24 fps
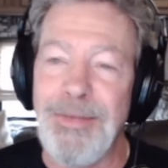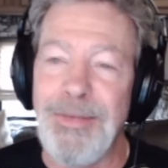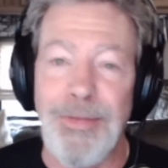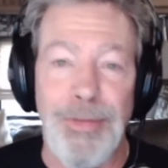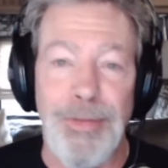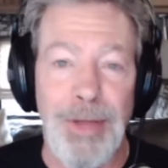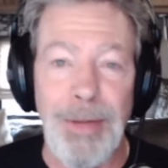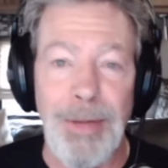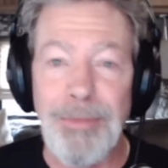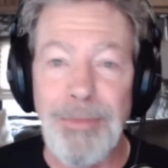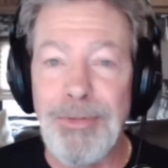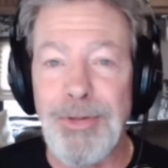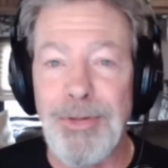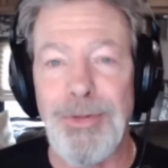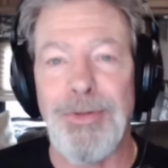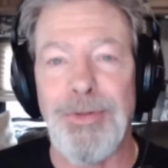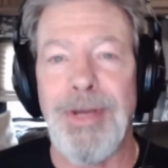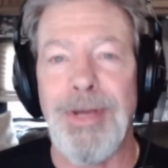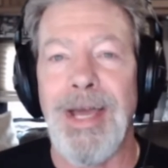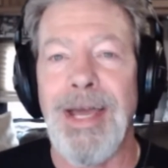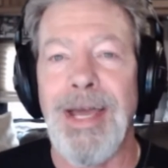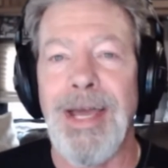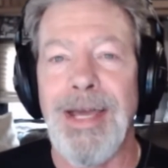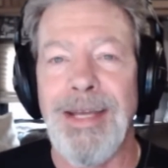Them two
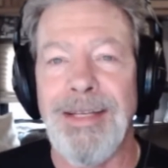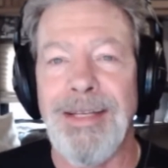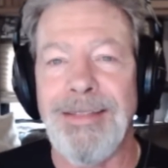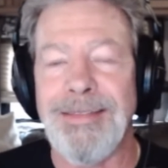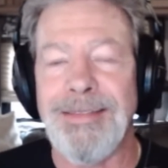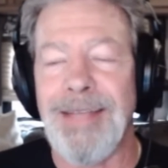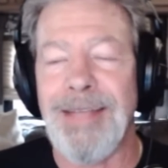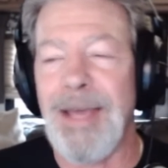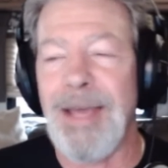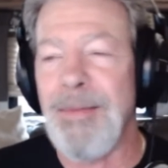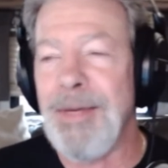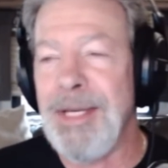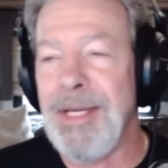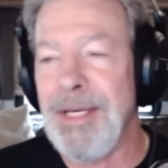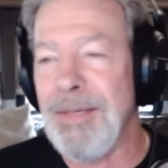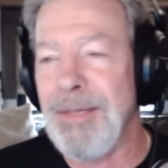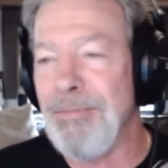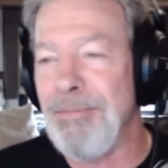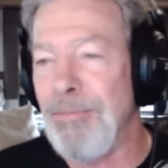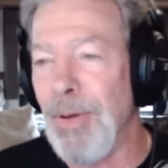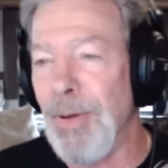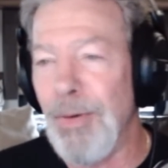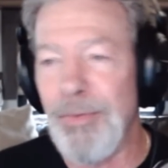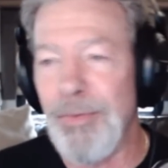guys, I mean,
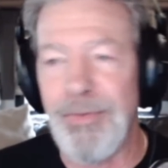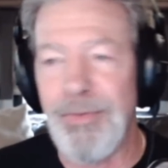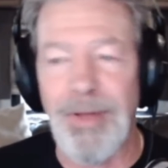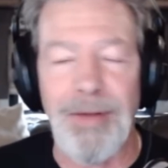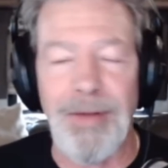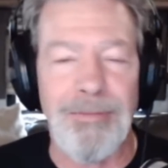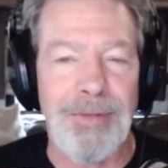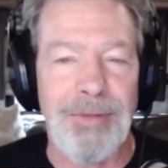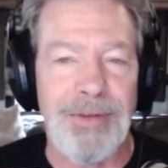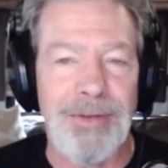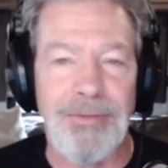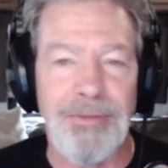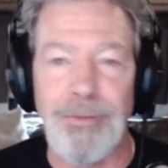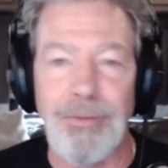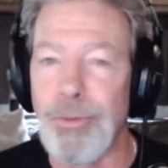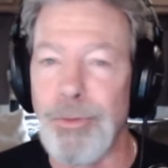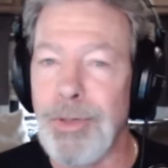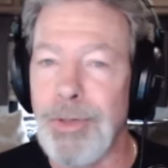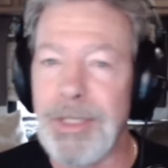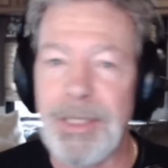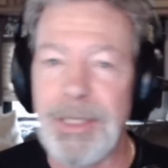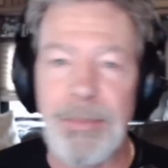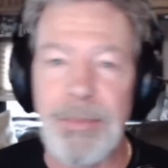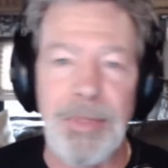both of them are
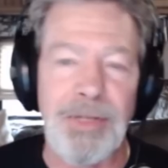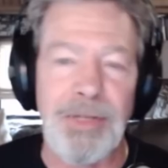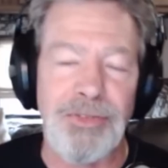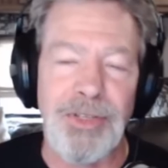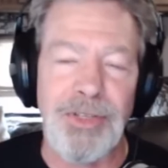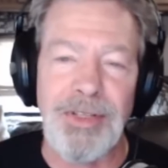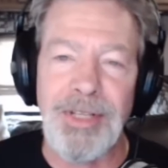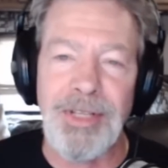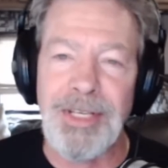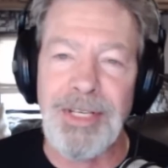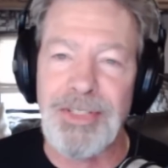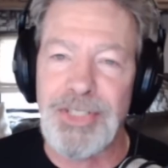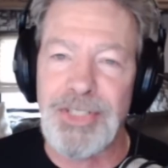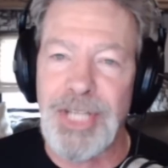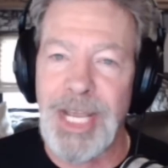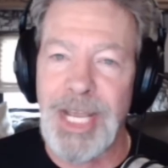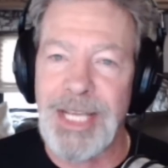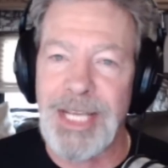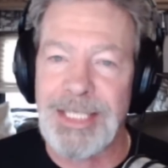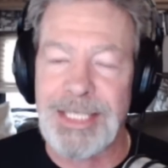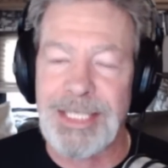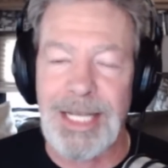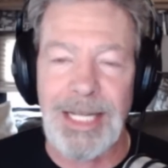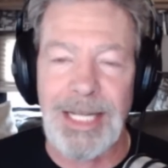really busy these
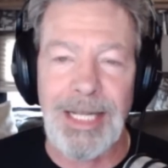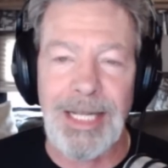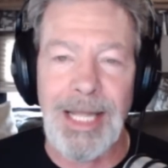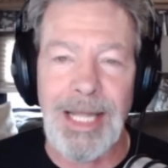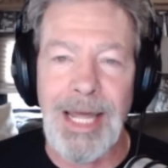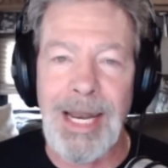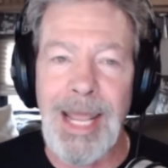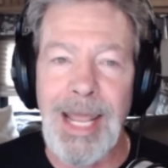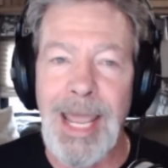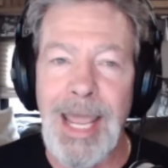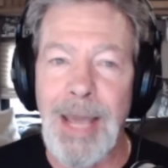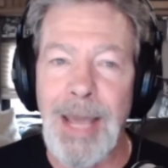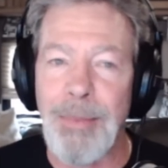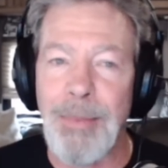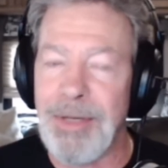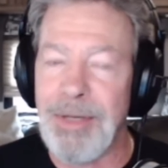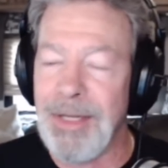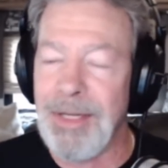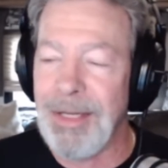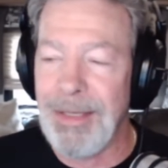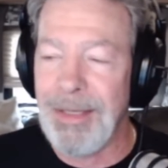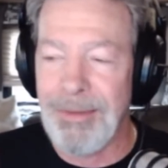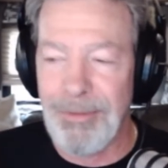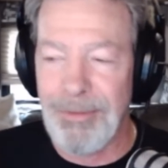days, got a lot
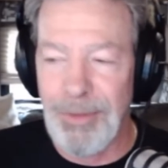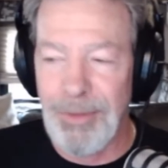happening.